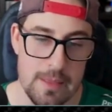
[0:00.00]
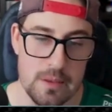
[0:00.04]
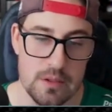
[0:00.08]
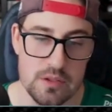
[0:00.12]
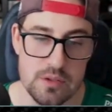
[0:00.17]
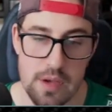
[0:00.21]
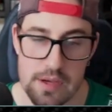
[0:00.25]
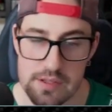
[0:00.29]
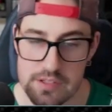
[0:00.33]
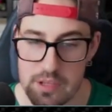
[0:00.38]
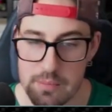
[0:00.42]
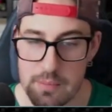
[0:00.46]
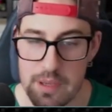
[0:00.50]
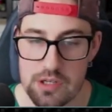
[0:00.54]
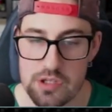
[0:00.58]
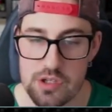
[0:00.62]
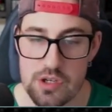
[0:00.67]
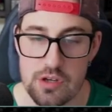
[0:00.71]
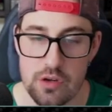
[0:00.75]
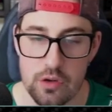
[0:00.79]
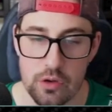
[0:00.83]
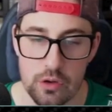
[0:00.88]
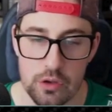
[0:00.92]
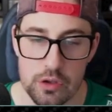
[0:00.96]
So as I
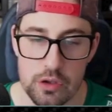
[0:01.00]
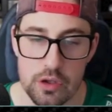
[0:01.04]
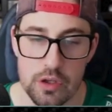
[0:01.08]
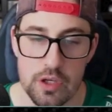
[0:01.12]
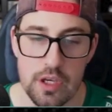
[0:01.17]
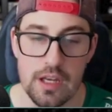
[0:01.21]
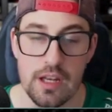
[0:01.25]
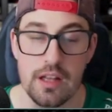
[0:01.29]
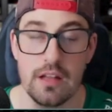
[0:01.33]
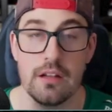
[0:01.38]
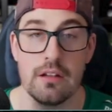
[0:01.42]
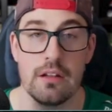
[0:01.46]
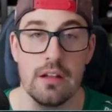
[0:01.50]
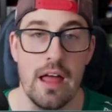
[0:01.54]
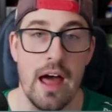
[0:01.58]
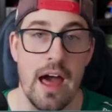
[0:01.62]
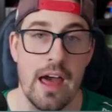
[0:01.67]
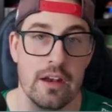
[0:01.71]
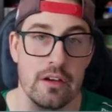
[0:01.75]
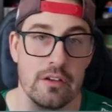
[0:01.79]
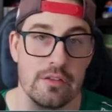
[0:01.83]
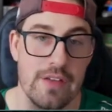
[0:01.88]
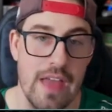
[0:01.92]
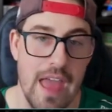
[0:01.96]
mentioned earlier, you're going to get a
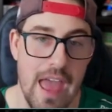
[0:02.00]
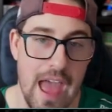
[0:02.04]
lot of